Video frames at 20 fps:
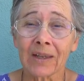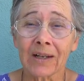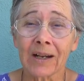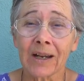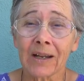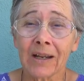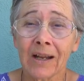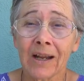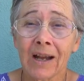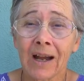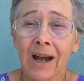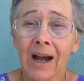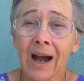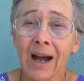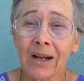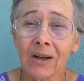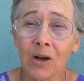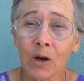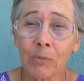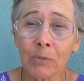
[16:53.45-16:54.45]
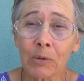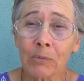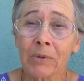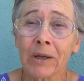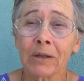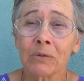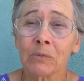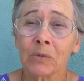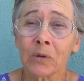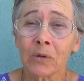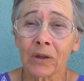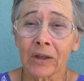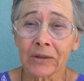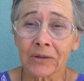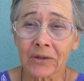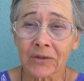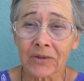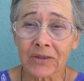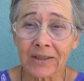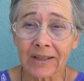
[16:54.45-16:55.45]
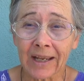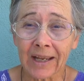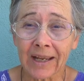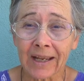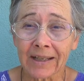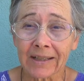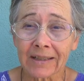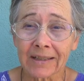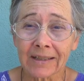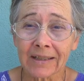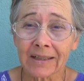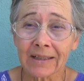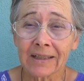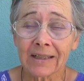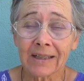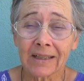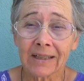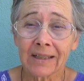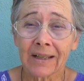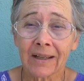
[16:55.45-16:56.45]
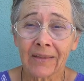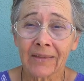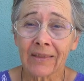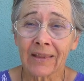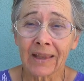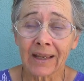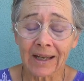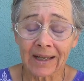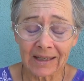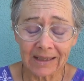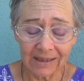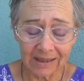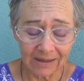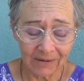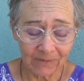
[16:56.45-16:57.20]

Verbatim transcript: And I, I hope the men will understand that